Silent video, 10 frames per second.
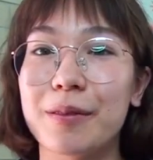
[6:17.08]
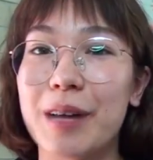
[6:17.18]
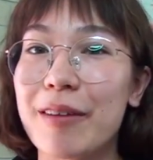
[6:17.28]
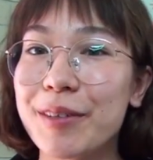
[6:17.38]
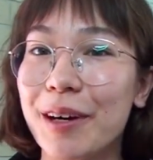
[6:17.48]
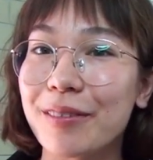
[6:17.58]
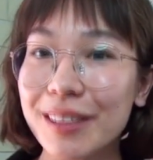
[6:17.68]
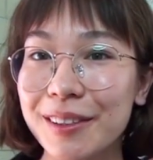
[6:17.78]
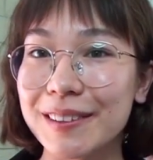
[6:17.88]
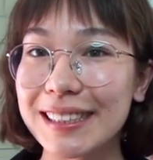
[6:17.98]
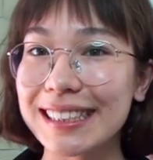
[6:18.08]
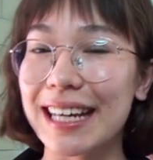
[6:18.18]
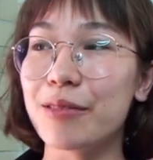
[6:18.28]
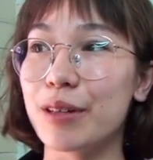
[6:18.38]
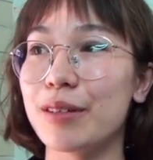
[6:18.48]
have you ever noticed
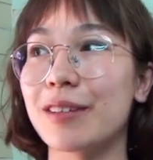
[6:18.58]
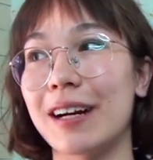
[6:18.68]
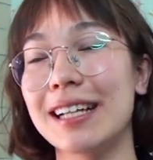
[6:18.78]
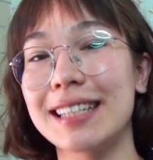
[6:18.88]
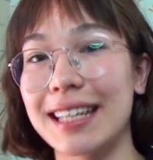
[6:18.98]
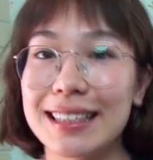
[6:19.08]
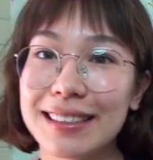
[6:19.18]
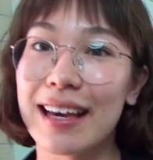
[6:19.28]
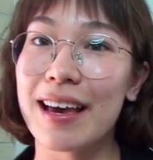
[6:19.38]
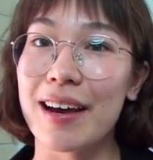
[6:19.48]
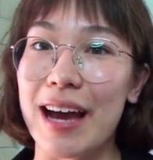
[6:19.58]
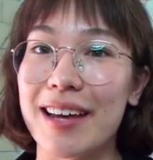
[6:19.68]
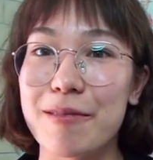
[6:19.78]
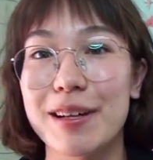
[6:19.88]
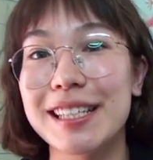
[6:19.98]
that when we raise kids
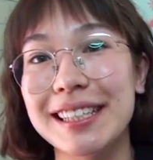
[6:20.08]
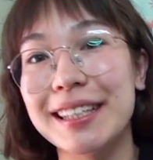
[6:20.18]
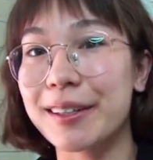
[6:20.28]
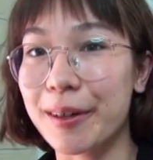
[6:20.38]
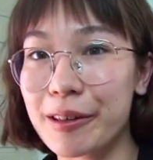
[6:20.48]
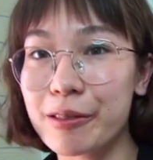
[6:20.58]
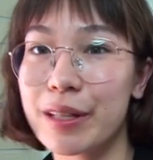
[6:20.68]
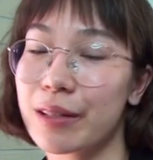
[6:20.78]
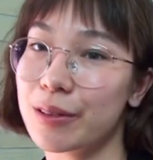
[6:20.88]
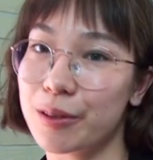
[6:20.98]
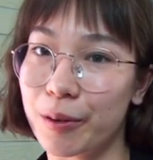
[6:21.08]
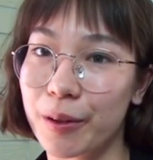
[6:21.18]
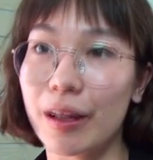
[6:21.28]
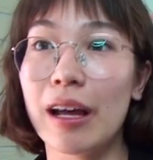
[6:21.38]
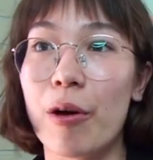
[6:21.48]
and we see a girl with her
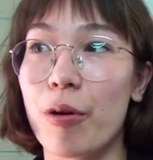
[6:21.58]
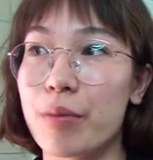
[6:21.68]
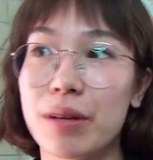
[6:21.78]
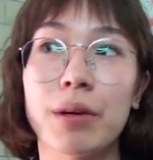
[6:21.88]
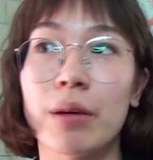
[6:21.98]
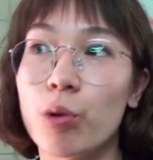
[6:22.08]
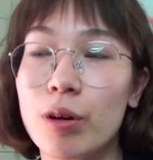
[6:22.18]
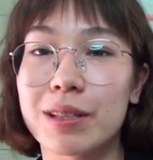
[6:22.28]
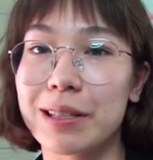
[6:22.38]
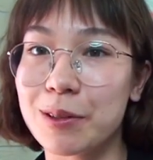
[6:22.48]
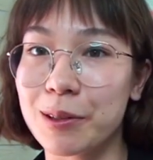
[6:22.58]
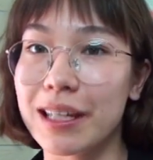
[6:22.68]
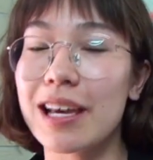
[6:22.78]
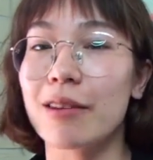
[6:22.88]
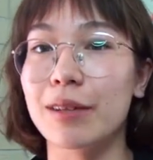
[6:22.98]
doll or maybe a boy with some
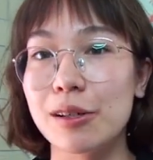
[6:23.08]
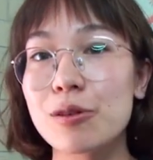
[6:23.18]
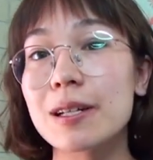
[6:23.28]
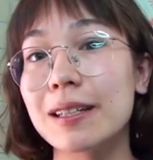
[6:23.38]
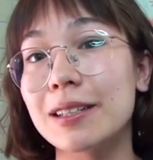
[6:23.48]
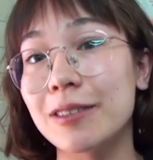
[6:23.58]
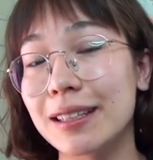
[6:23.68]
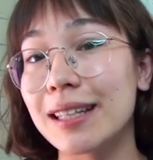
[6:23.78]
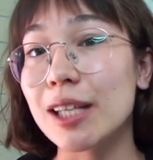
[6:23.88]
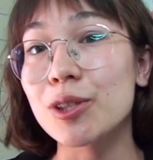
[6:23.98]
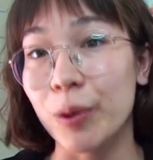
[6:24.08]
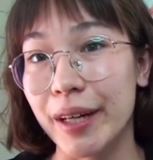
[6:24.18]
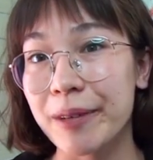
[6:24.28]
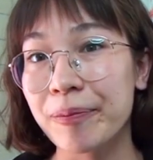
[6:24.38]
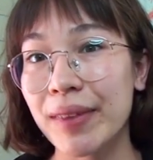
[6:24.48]
toy, we usually treat that
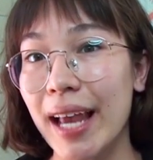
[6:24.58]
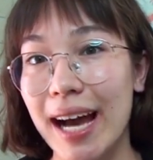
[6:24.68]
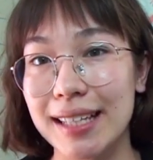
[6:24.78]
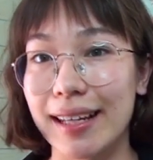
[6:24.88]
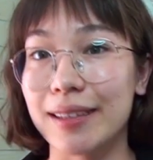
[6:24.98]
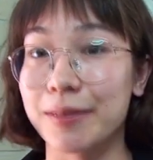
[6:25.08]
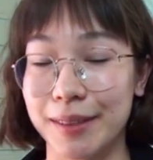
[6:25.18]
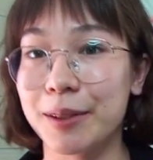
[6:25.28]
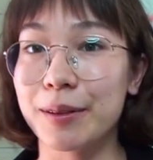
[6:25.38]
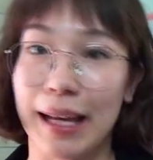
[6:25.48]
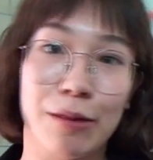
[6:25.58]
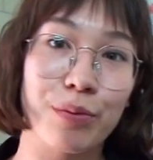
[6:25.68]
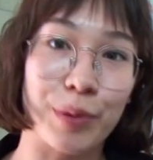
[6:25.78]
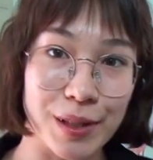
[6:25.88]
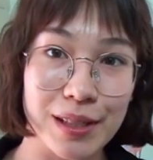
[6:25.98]
toy as a real
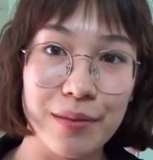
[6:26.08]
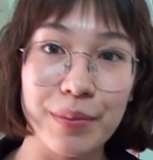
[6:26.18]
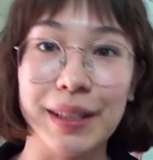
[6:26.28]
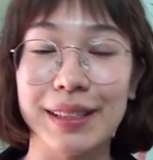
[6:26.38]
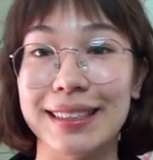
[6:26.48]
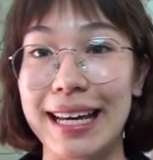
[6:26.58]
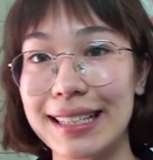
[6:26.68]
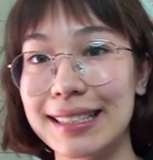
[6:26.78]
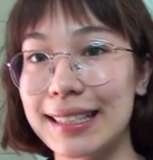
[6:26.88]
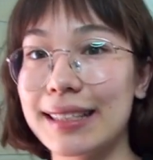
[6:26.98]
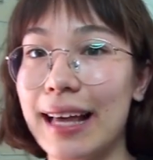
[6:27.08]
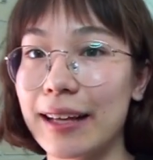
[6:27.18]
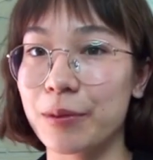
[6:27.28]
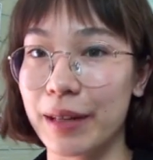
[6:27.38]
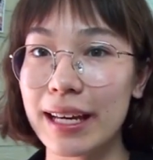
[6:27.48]
life person because they see it
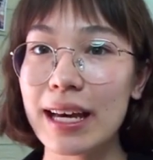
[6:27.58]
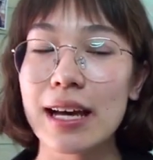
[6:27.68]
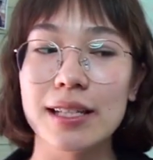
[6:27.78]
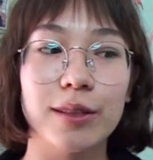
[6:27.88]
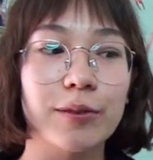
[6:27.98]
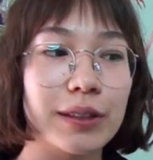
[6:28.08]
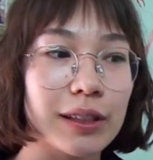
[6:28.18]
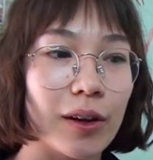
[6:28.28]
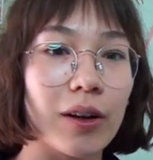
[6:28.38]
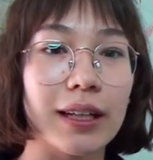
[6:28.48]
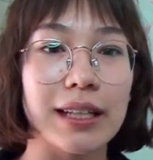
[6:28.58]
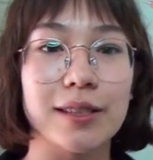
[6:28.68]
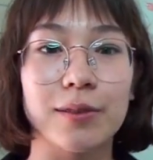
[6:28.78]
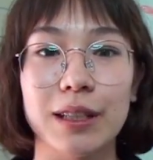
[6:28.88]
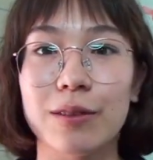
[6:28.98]
that way? So for the girl,
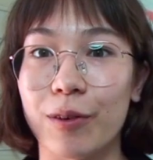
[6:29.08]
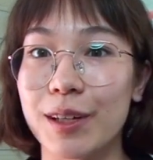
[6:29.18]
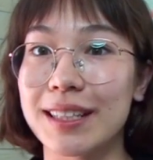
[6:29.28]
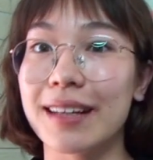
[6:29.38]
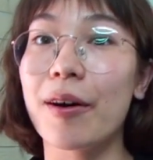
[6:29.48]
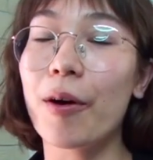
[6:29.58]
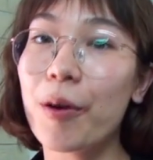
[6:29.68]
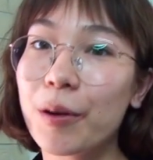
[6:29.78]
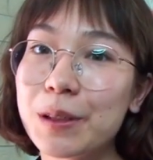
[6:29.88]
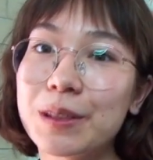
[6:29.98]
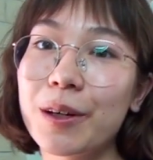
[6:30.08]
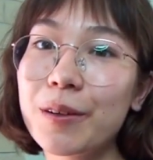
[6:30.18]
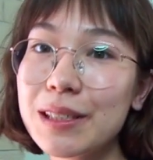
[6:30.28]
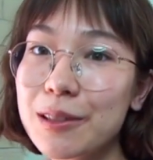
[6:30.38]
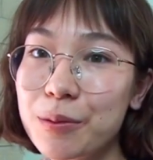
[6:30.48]
it's reinforced that, oh, your
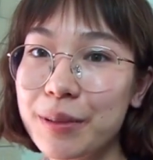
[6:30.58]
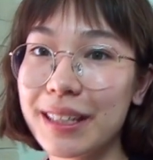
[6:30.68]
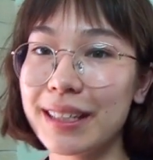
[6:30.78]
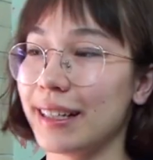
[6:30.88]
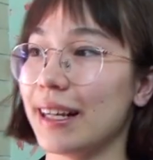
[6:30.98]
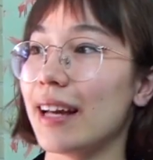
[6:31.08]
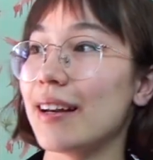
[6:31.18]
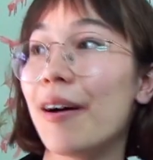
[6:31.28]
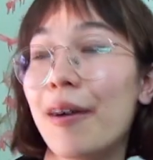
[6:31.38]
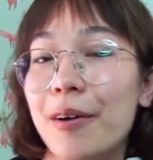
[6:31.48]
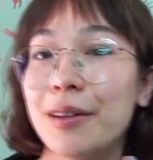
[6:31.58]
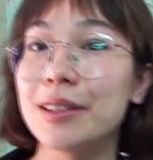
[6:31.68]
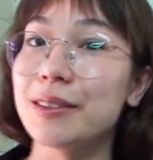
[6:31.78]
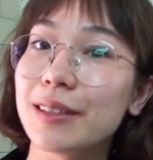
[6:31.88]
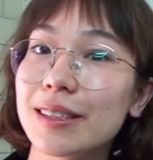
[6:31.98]
doll is so pretty, and oh,
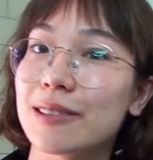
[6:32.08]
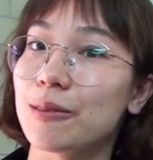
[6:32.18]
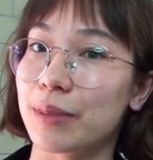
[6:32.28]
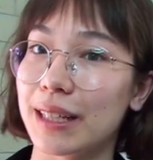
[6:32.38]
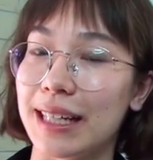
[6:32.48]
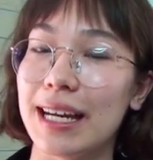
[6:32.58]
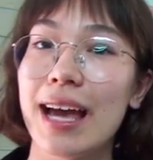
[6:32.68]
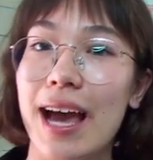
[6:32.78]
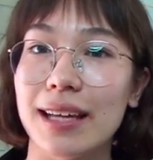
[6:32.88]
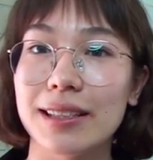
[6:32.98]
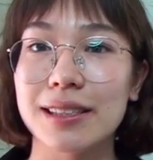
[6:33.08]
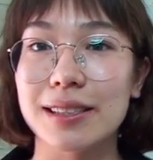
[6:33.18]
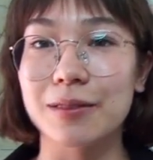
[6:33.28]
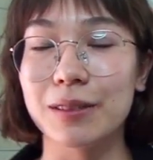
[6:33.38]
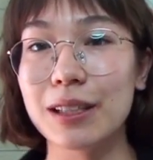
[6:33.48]
you look so pretty, and
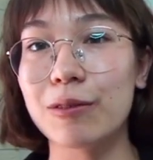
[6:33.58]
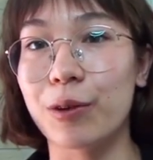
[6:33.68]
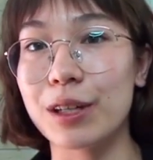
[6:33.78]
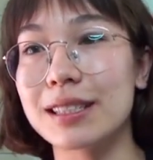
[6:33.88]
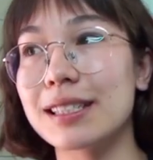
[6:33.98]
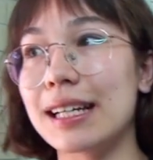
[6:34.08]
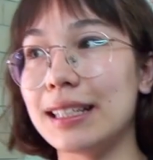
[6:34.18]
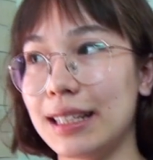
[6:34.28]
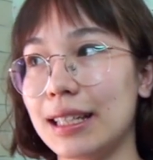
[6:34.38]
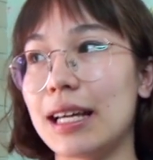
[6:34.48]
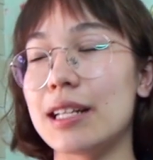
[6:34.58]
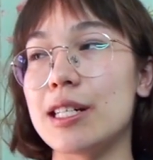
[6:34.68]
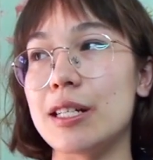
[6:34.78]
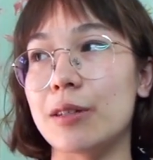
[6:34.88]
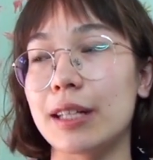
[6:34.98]
it's reinforced this idea that
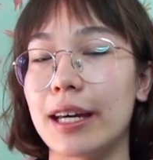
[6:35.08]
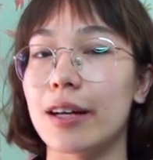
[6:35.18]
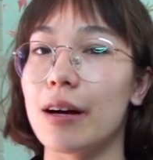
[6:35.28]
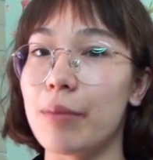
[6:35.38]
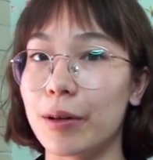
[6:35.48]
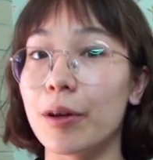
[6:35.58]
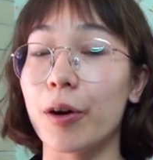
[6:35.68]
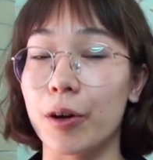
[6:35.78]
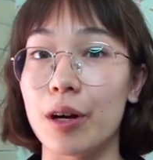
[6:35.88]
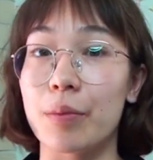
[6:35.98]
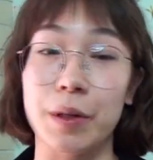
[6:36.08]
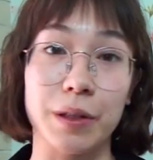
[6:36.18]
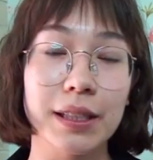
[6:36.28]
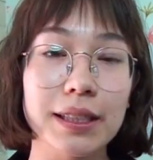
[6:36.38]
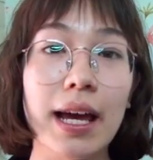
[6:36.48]
she should care about her
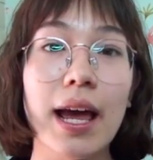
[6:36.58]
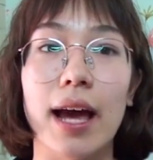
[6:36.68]
appearance.